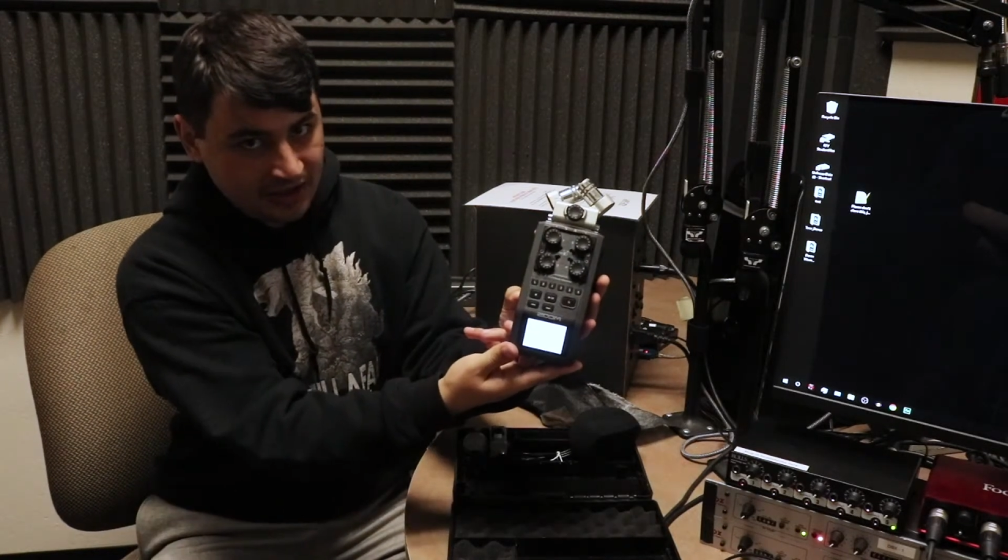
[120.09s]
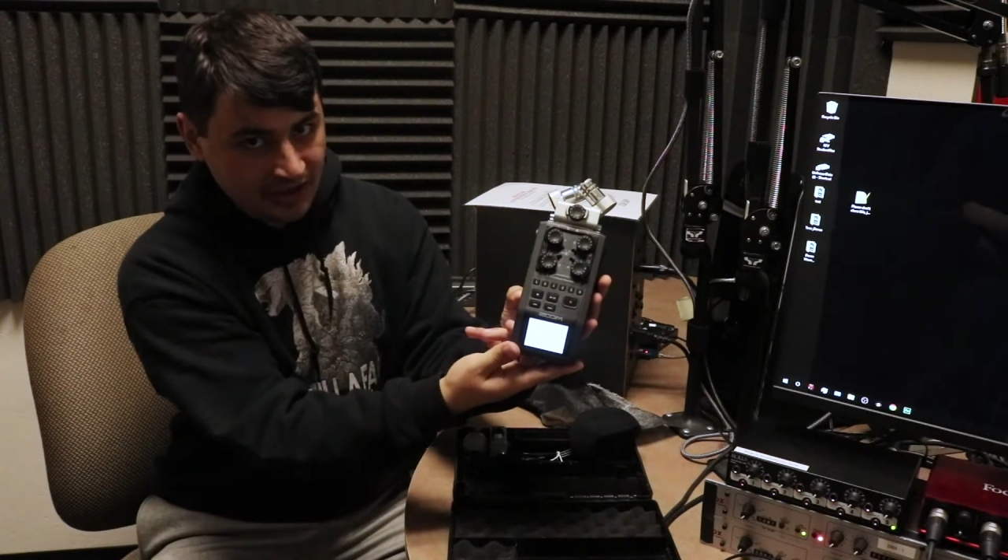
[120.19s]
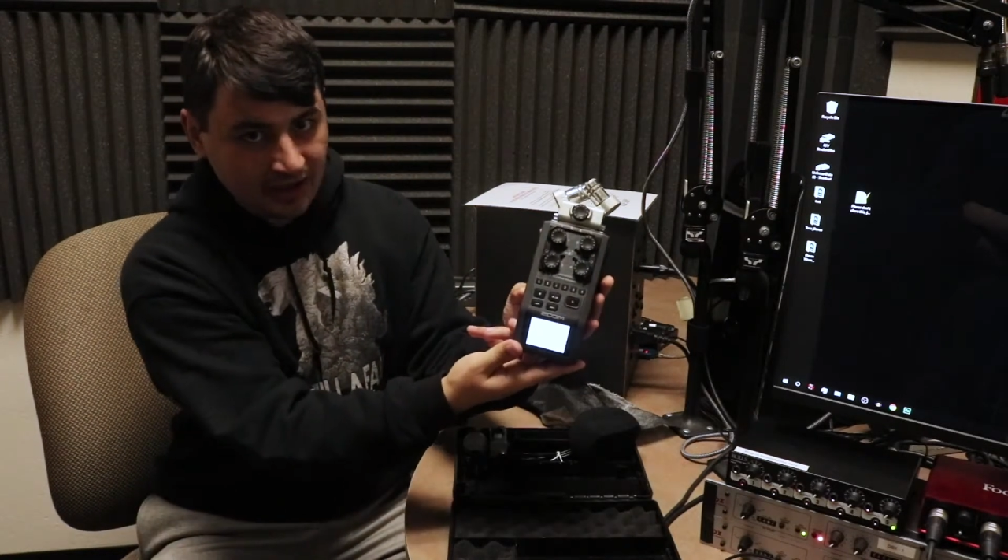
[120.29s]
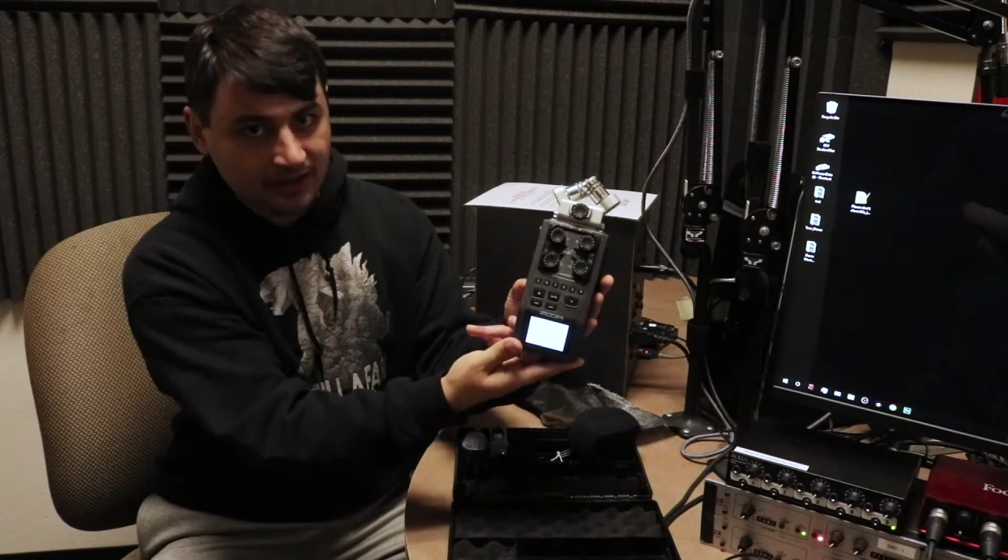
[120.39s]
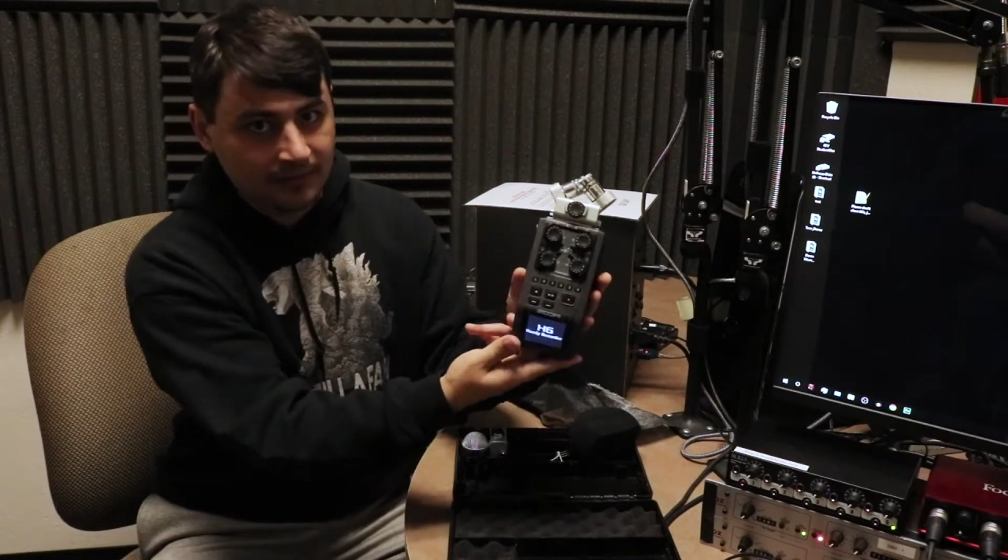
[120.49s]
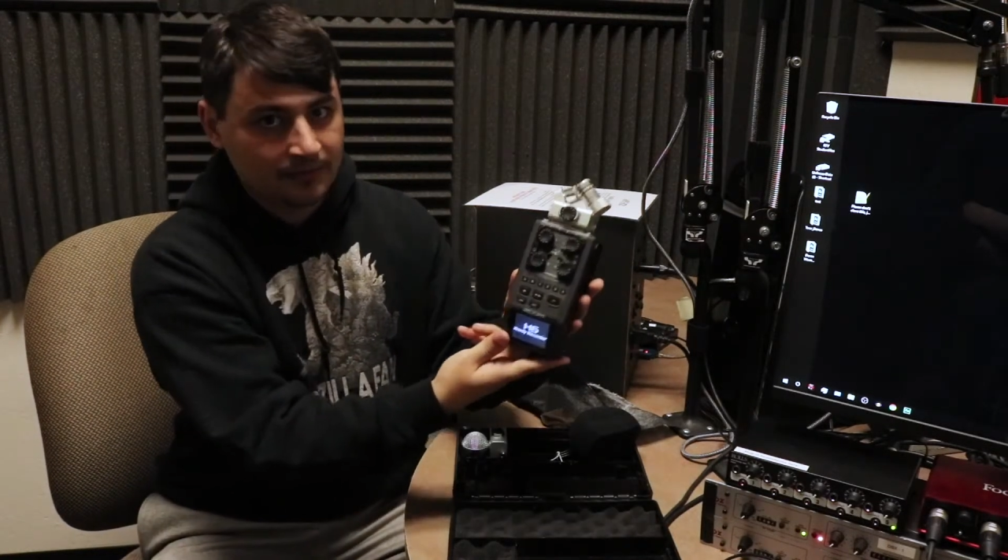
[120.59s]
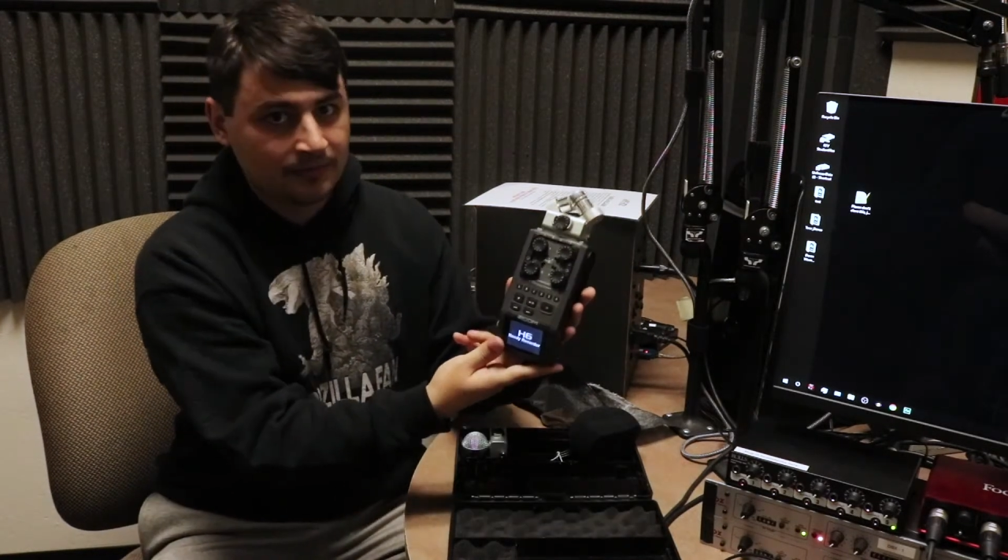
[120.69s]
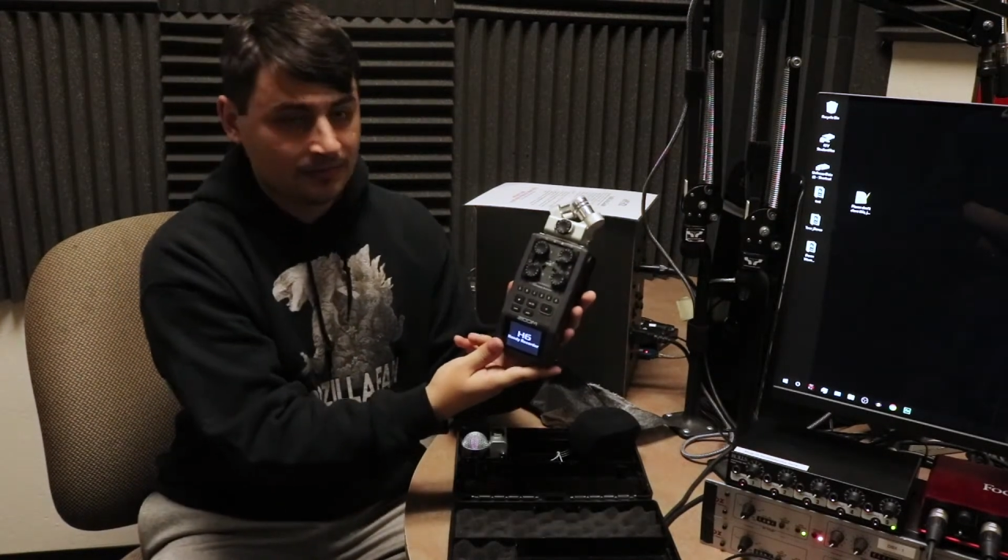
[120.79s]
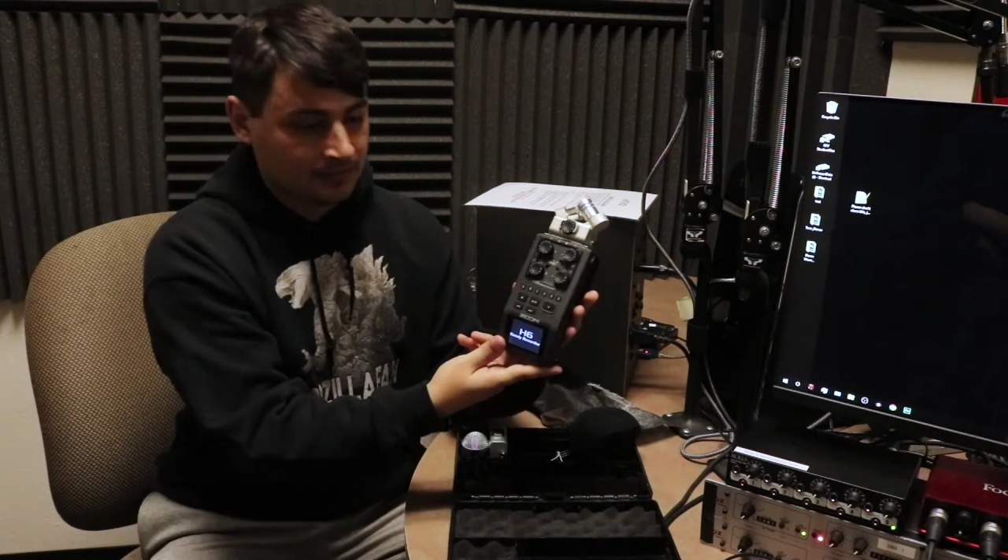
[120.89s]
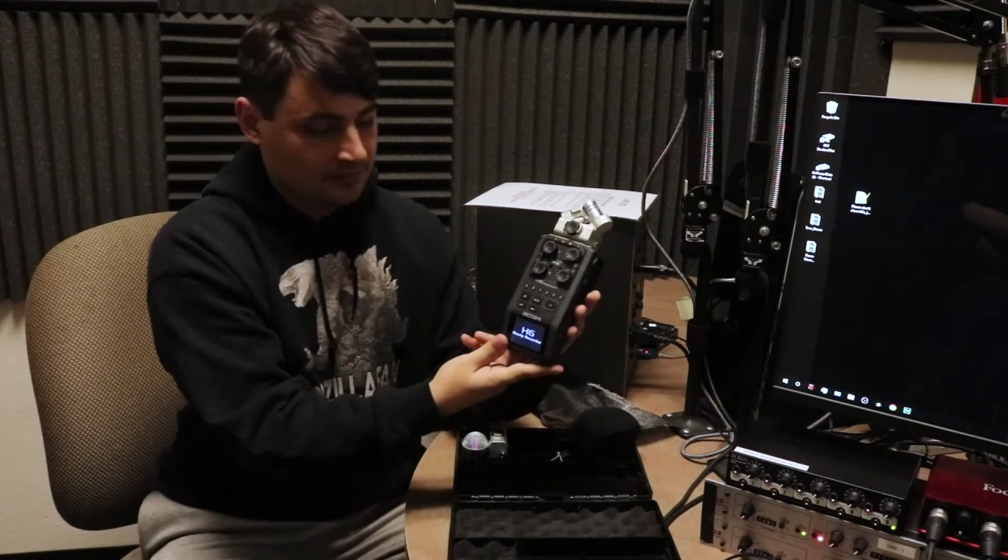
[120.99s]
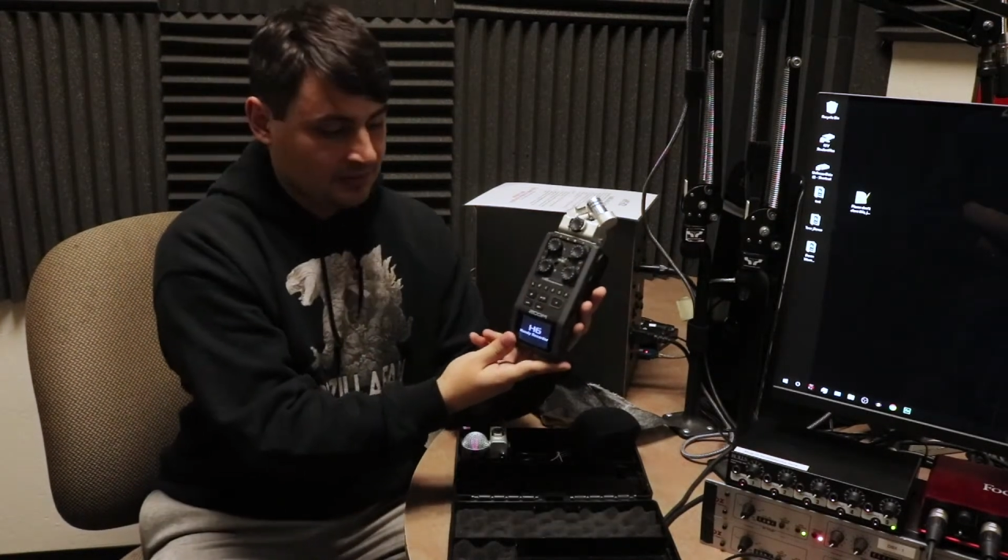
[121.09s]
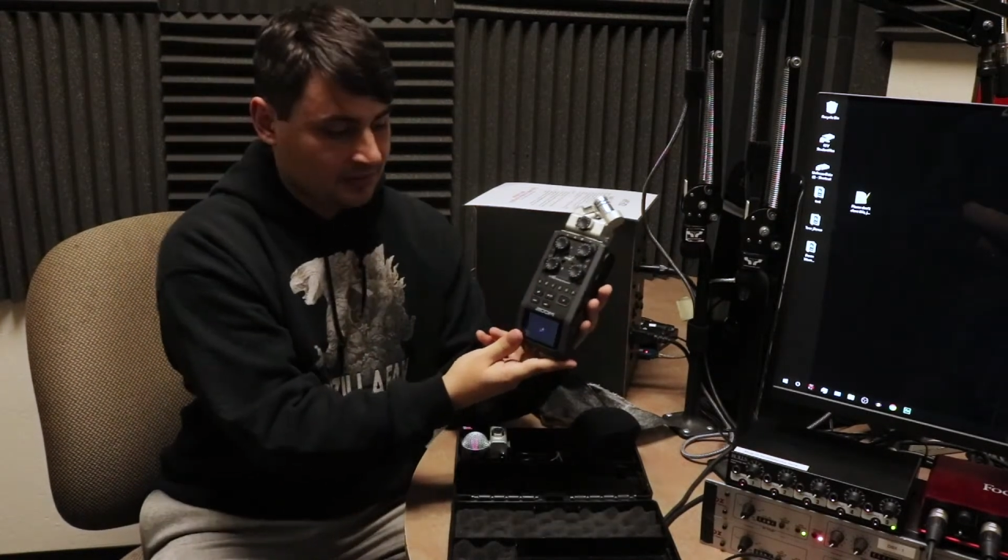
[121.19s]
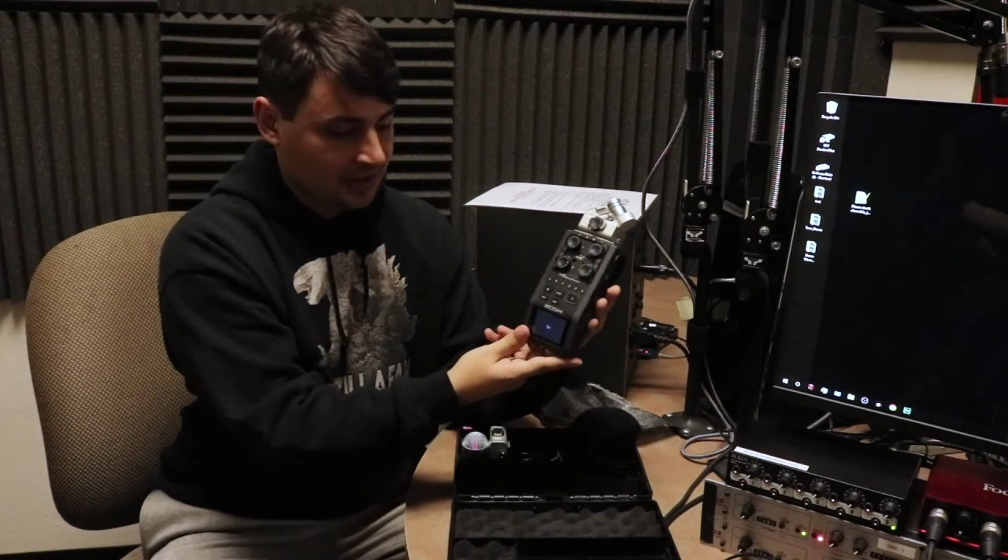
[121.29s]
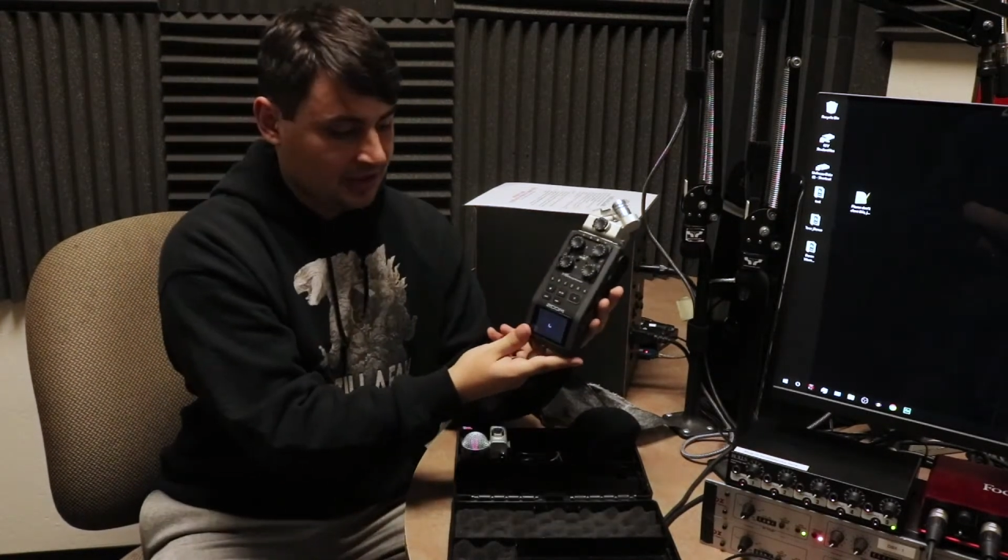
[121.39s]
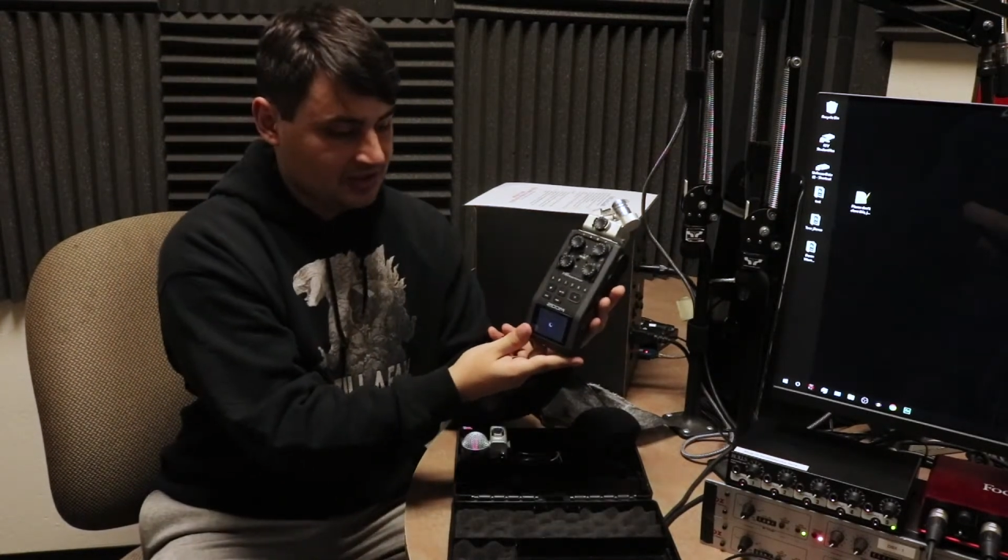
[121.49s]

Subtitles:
on. Very